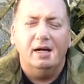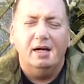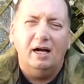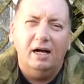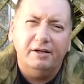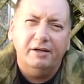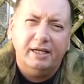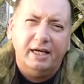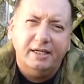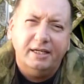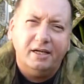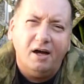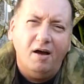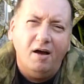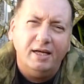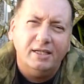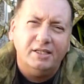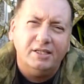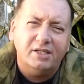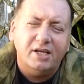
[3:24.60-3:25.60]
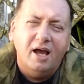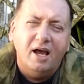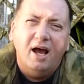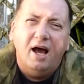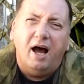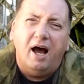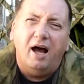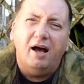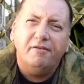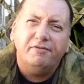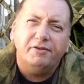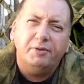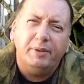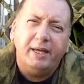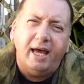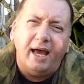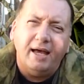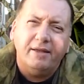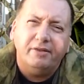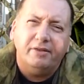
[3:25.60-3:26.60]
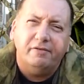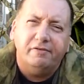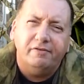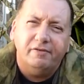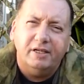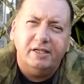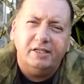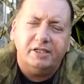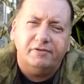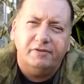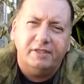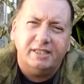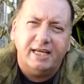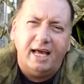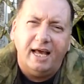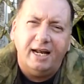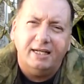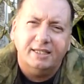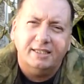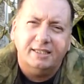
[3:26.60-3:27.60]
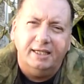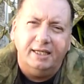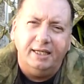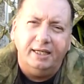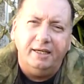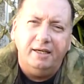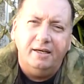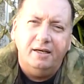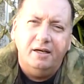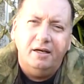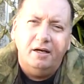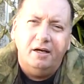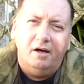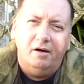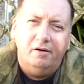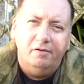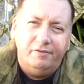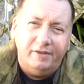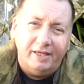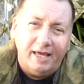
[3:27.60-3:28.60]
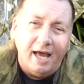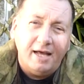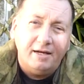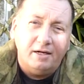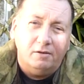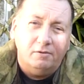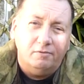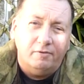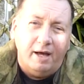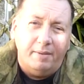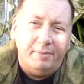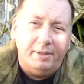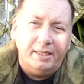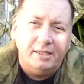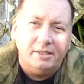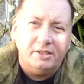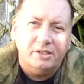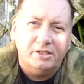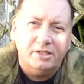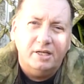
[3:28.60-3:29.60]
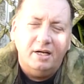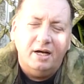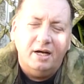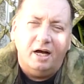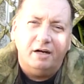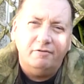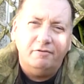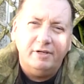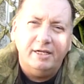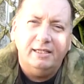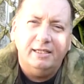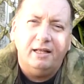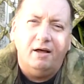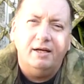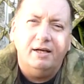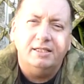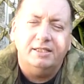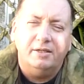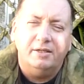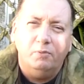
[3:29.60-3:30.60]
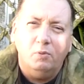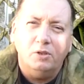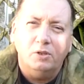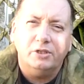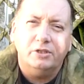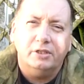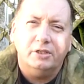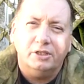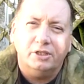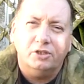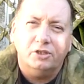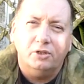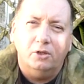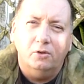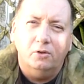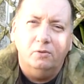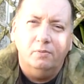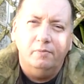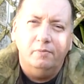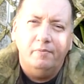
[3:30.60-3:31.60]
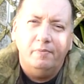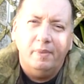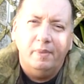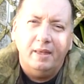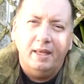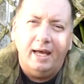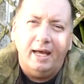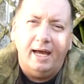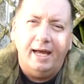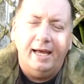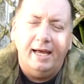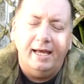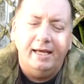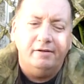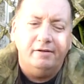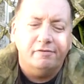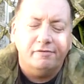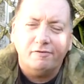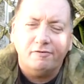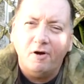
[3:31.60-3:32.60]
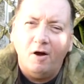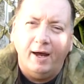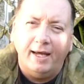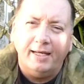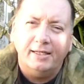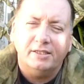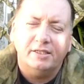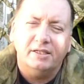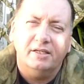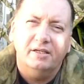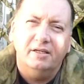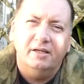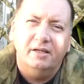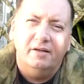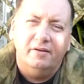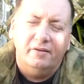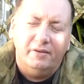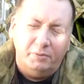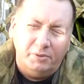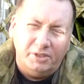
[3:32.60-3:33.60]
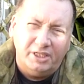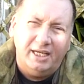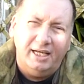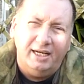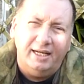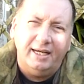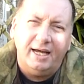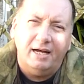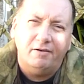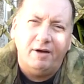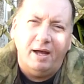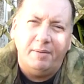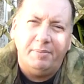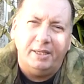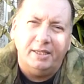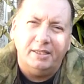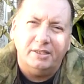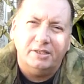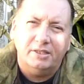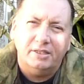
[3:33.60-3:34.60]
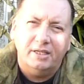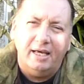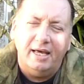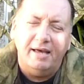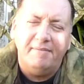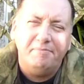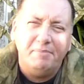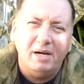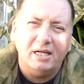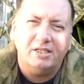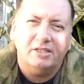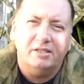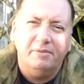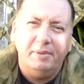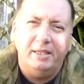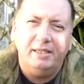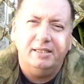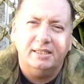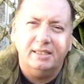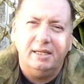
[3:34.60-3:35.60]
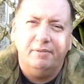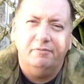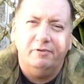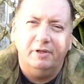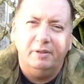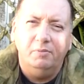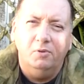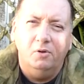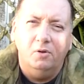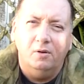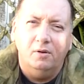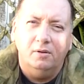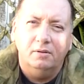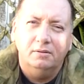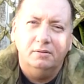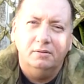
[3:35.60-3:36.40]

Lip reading: Okay guys, after we had the first fatality of the adult rabbits, I realised it wasn't the storm and fright that was killing our rabbits. It must have been something more.